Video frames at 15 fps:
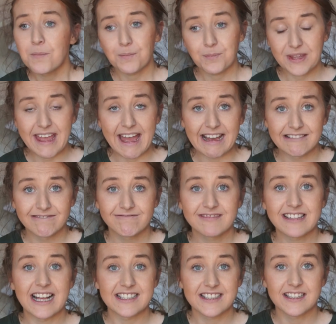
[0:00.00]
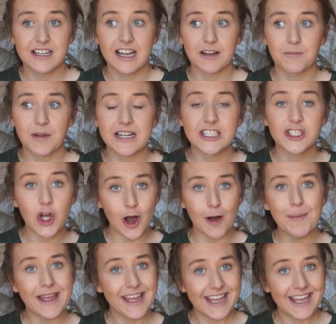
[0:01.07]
But yeah, that's like my top